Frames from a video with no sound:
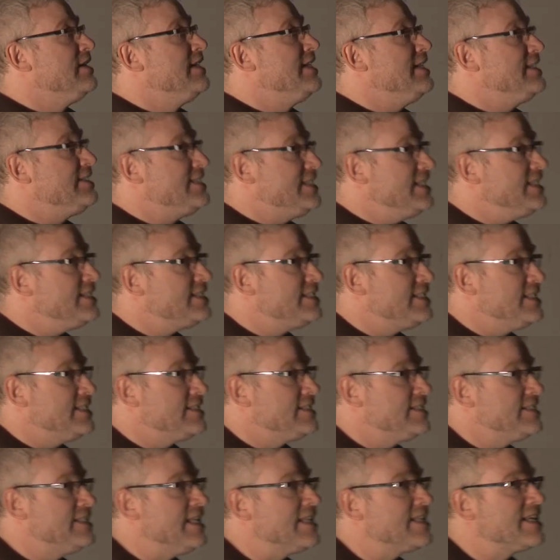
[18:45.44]

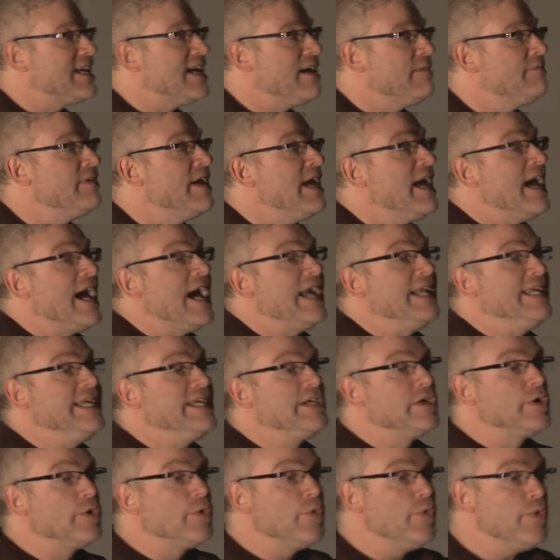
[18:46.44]
diseases that have an
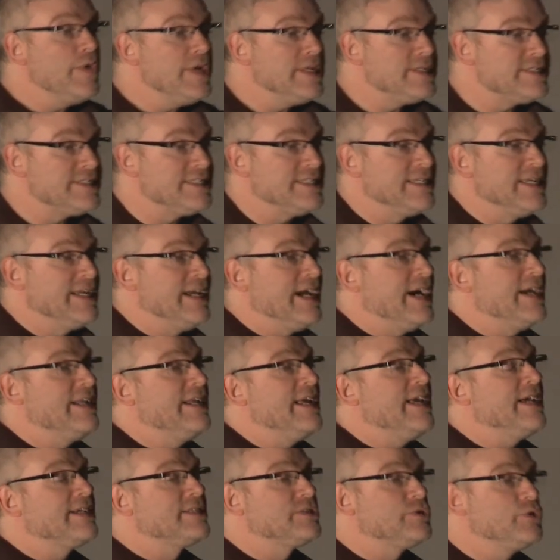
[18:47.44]
increased
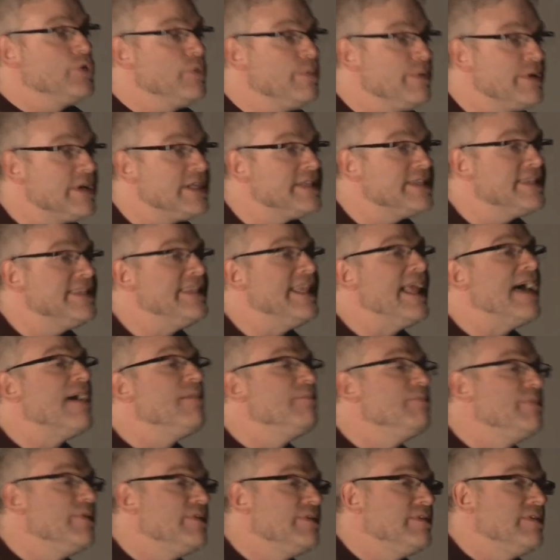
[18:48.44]
and exuberant
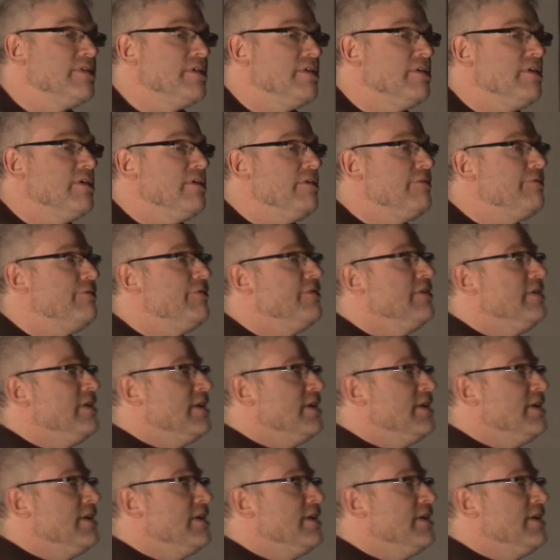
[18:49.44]
number of